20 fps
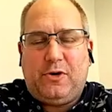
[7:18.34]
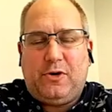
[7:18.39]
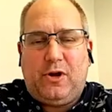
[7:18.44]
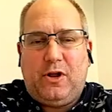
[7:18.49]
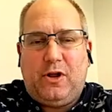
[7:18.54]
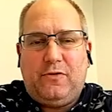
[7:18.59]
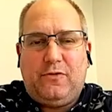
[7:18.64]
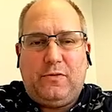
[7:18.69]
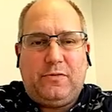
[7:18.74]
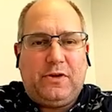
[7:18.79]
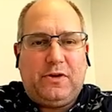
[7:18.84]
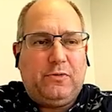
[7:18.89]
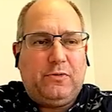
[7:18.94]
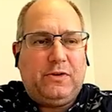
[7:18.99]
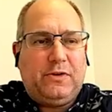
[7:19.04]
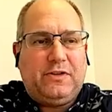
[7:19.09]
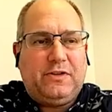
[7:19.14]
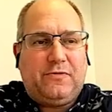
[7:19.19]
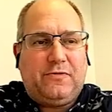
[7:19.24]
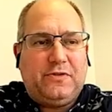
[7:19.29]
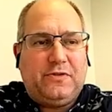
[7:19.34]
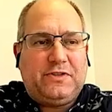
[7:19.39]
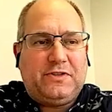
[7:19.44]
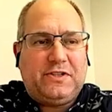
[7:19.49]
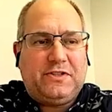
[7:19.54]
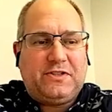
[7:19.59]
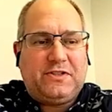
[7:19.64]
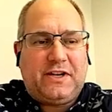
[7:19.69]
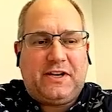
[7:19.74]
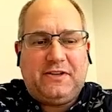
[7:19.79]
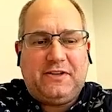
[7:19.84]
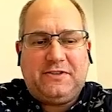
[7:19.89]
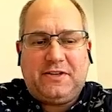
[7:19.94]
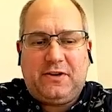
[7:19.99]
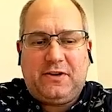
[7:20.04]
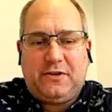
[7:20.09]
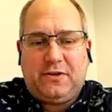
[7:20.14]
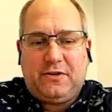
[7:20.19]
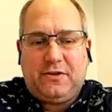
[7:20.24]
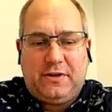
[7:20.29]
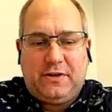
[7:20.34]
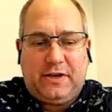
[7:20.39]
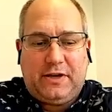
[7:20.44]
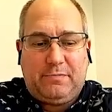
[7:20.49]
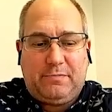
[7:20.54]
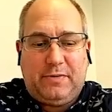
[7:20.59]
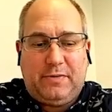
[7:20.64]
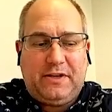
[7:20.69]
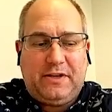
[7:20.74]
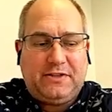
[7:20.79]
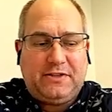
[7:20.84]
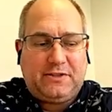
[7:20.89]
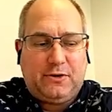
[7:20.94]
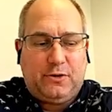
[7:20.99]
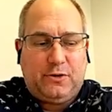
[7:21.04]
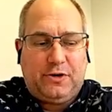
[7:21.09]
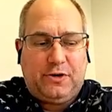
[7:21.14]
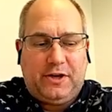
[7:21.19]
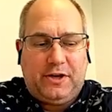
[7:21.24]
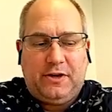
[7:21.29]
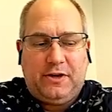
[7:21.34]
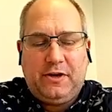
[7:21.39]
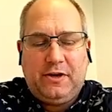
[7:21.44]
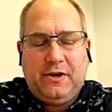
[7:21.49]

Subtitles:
of them. The only difference is, I can tell you, biggest learning,